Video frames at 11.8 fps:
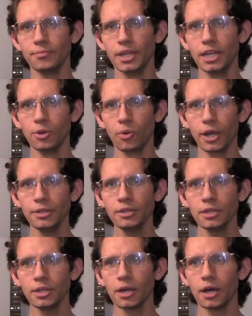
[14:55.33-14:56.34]
Anyway,
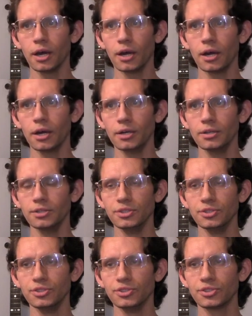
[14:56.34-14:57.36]

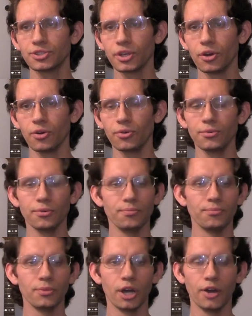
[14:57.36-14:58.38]
so
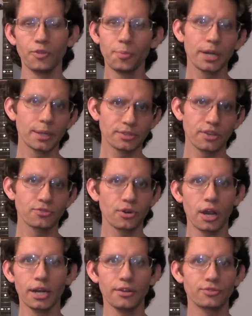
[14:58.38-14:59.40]
of the pickups I've
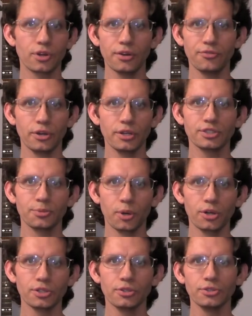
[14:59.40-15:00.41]
tried various
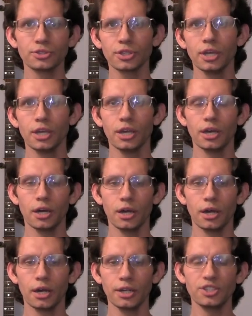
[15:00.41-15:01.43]
DiMarzios.
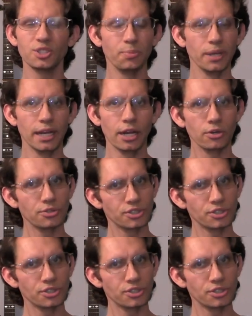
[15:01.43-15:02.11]
I used to be an air